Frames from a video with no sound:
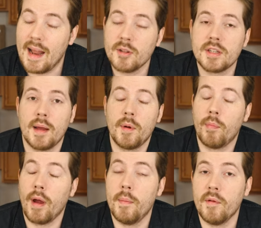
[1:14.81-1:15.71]
now it's time to
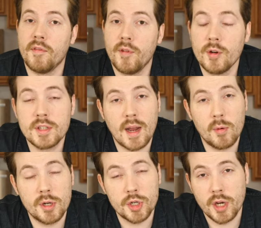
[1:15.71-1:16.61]
bread, but first I
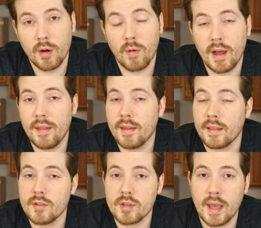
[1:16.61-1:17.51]
wanna share why I
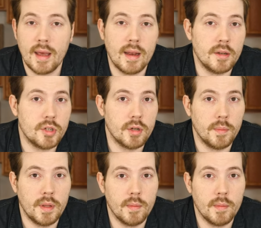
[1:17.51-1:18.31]
think this can and should be